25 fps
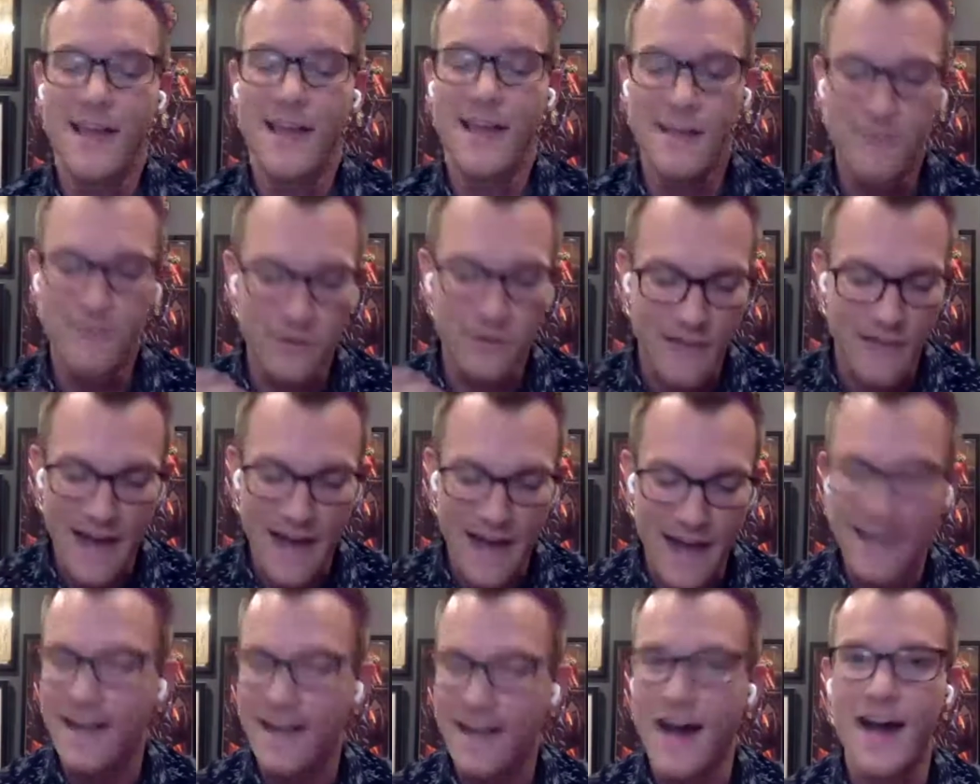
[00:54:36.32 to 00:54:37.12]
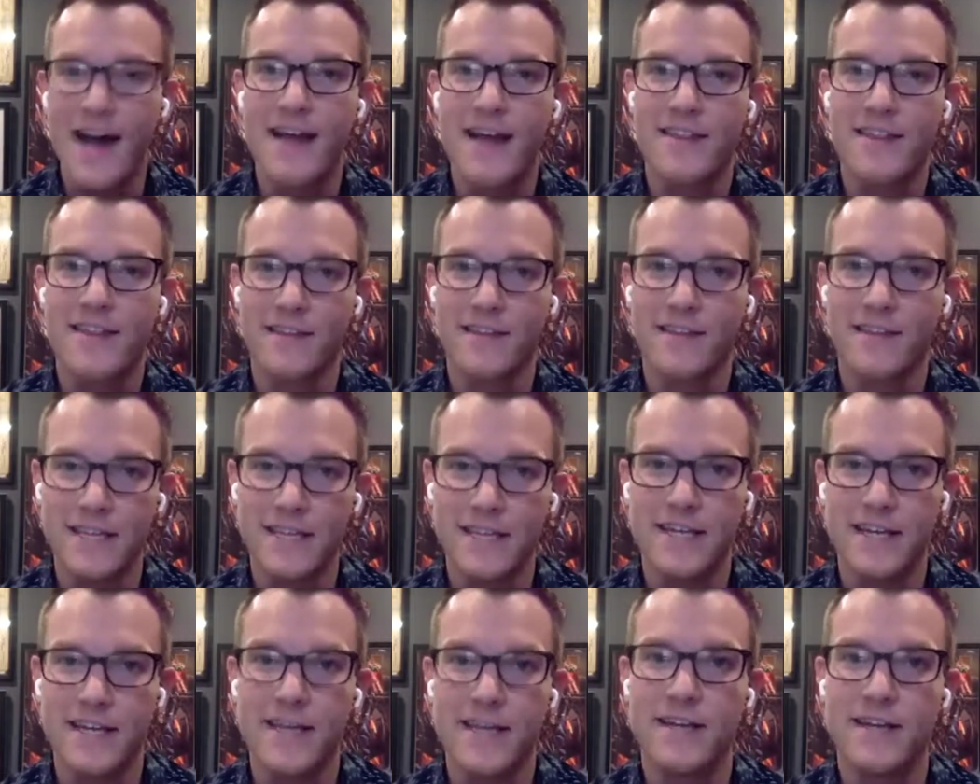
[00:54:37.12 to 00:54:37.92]
If you're that guy, then
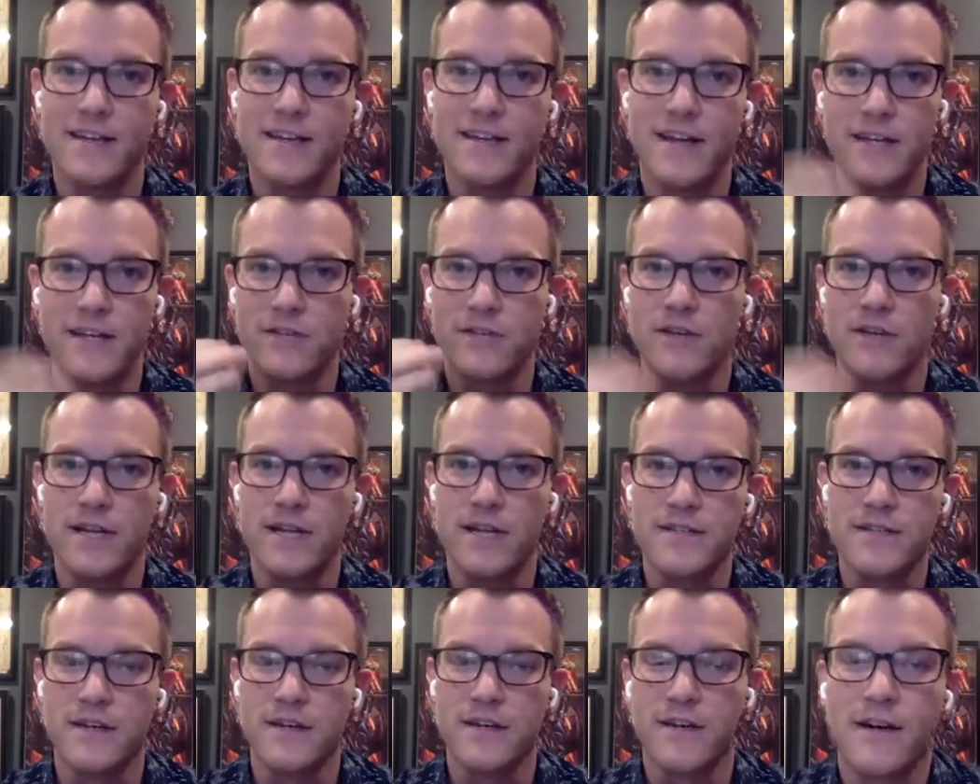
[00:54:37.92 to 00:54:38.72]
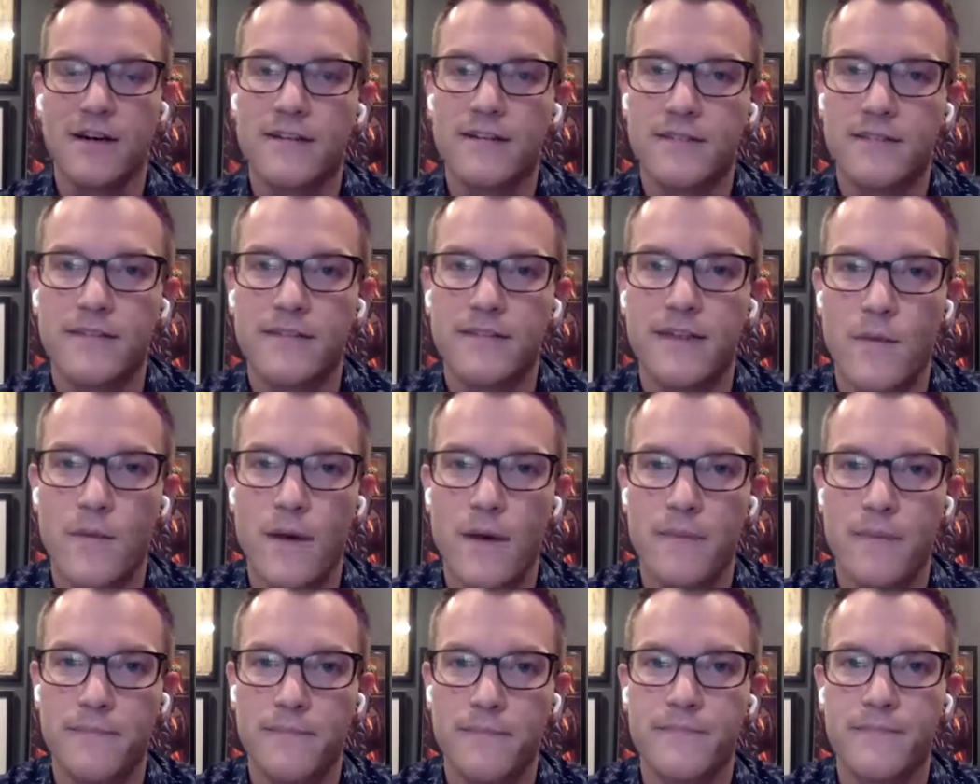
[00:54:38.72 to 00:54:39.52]
lean in and, and create a ton of content that
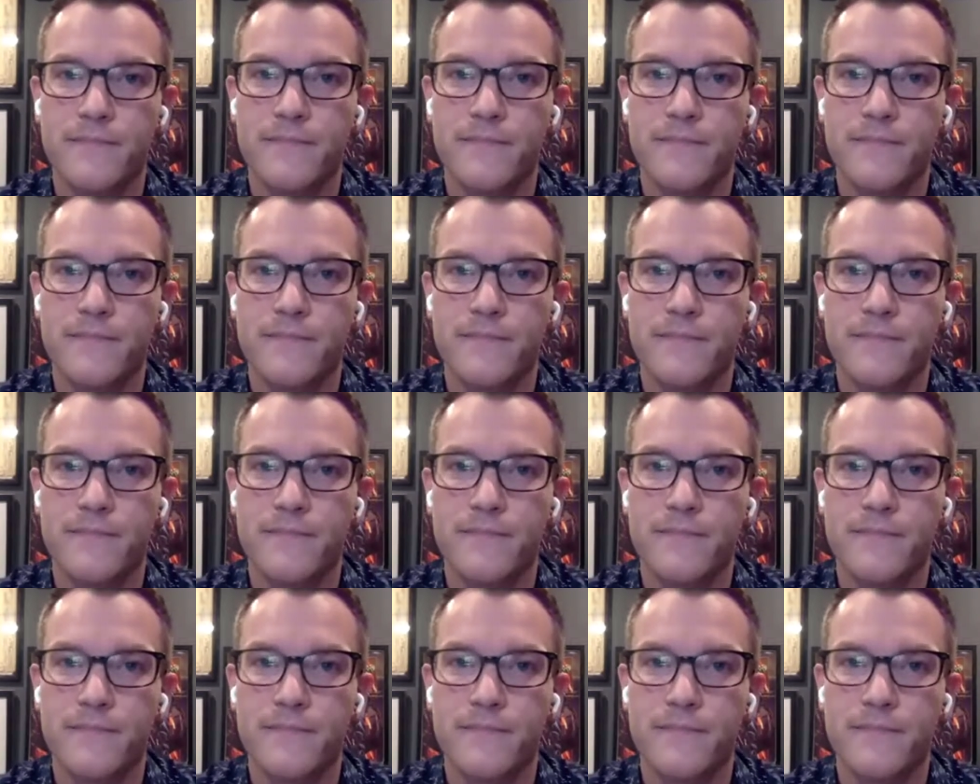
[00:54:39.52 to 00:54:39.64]
way.